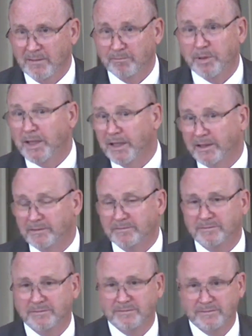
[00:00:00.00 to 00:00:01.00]
But
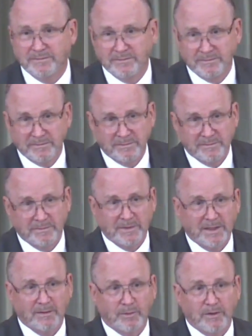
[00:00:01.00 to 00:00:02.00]

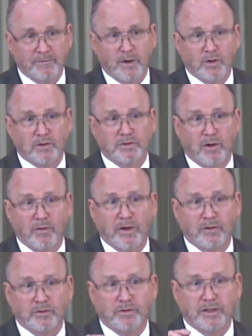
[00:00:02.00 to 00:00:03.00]
if we focus on
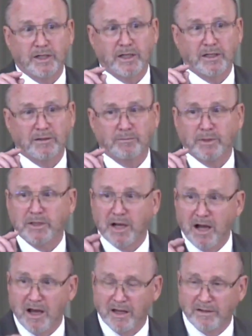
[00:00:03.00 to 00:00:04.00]
those things
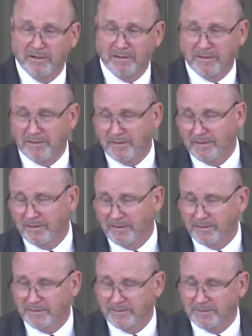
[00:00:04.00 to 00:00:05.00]
beyond
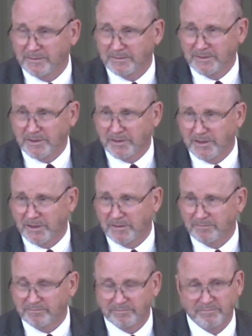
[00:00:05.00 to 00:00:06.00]
the sun.
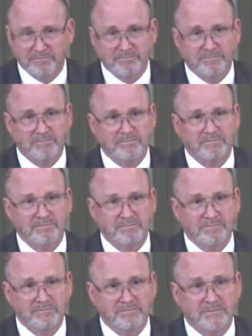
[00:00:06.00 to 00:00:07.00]

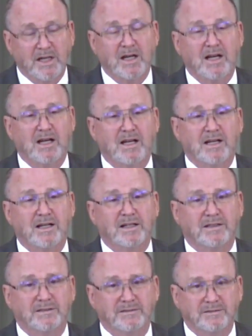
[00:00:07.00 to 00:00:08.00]
Ah,
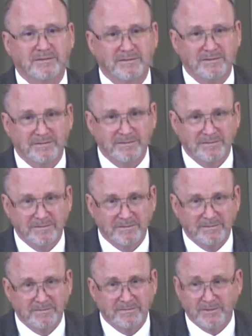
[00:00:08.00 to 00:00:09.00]

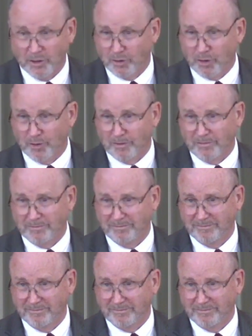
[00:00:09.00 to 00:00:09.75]
eternal.